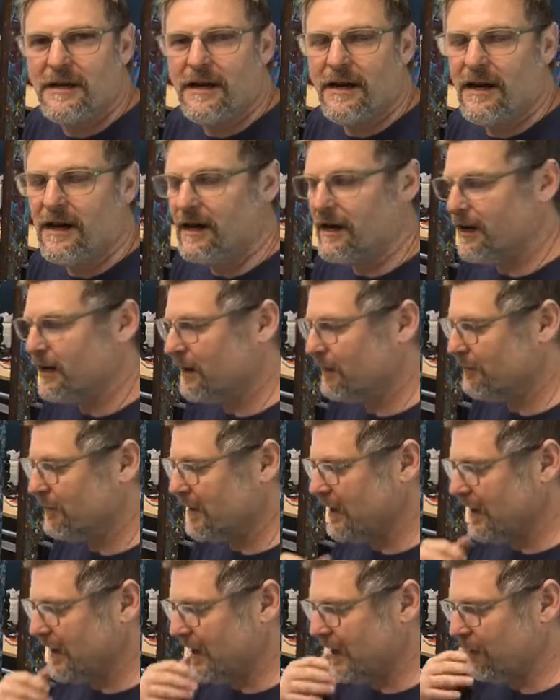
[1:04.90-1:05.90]

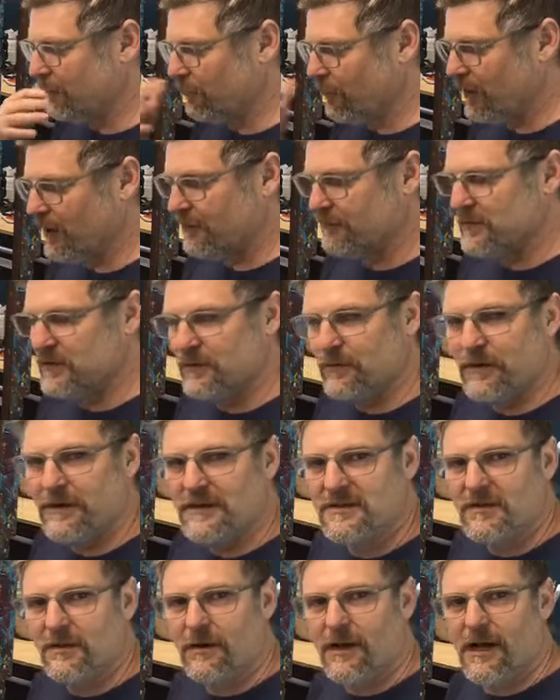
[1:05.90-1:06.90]
and what I'm doing.
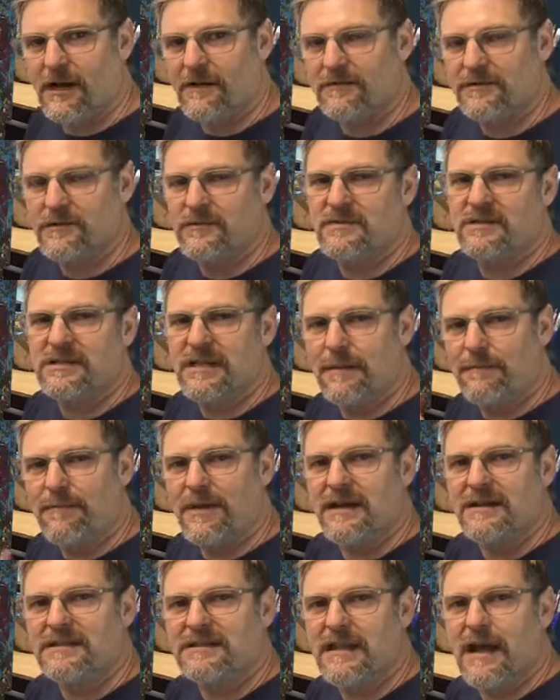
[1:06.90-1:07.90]
So I'll do step
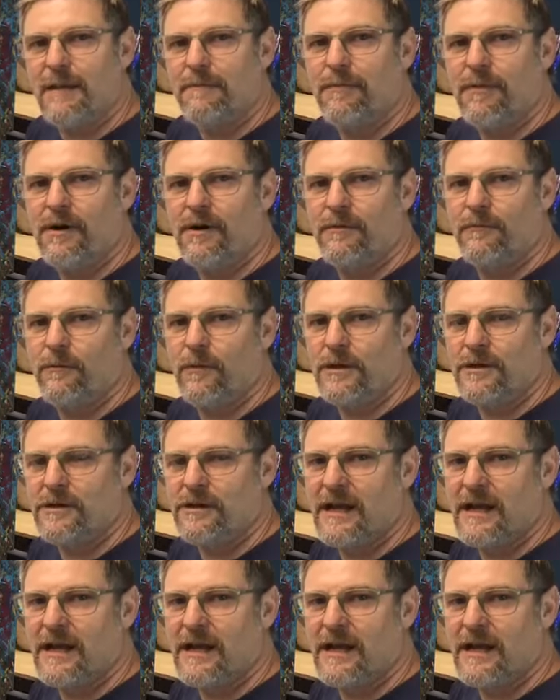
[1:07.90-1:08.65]
by step on what